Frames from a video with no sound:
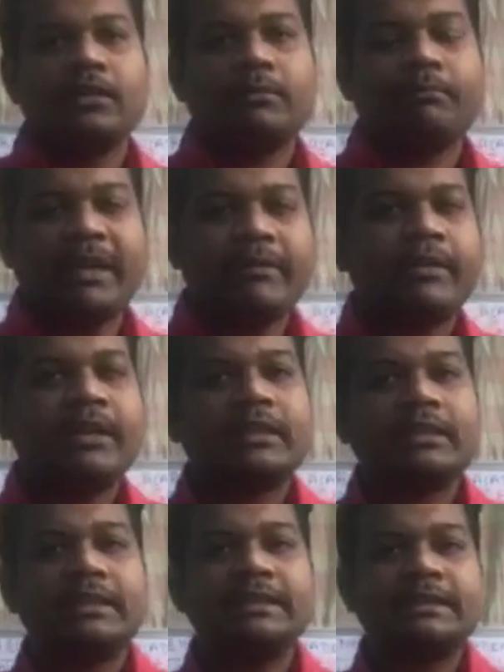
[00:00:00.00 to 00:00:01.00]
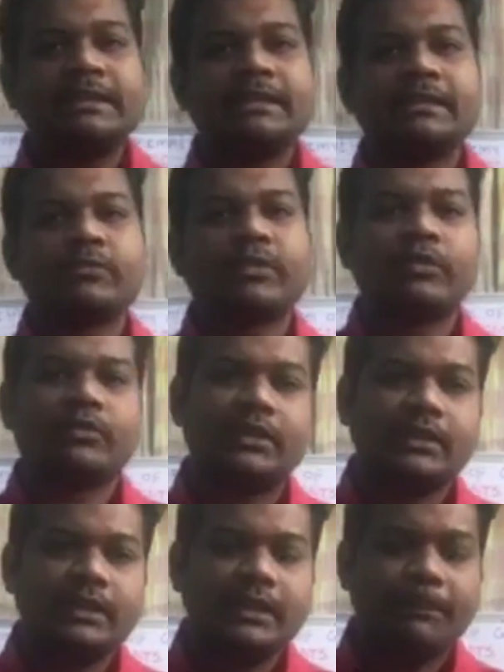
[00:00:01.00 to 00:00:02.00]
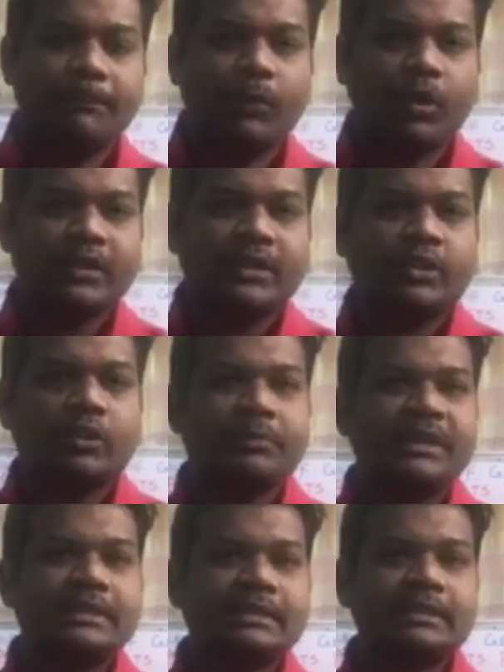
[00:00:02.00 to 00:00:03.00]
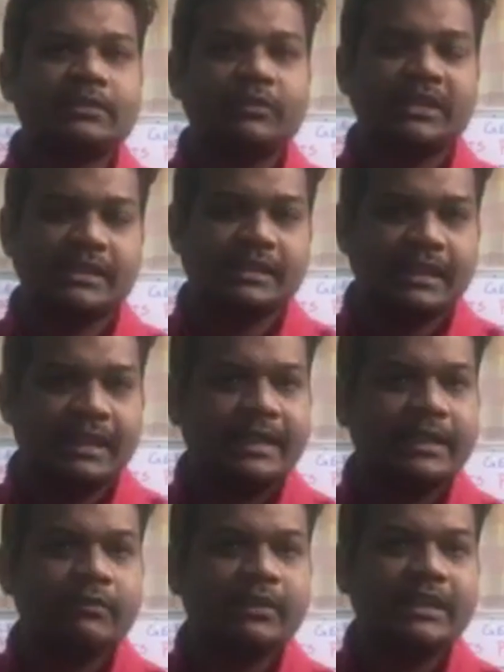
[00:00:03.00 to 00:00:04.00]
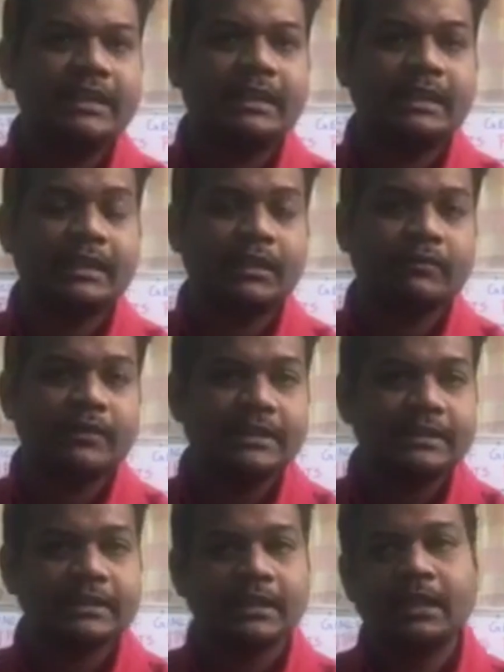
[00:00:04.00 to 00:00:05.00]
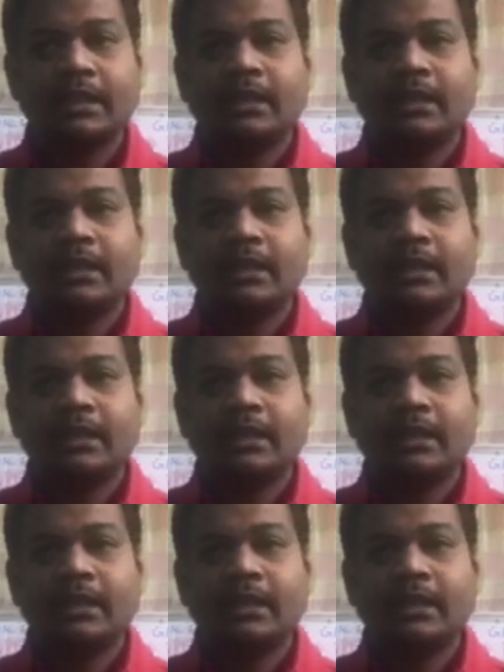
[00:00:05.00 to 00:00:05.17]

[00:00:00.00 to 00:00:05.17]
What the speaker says: by far this is one of the important topics which is related with the current affairs.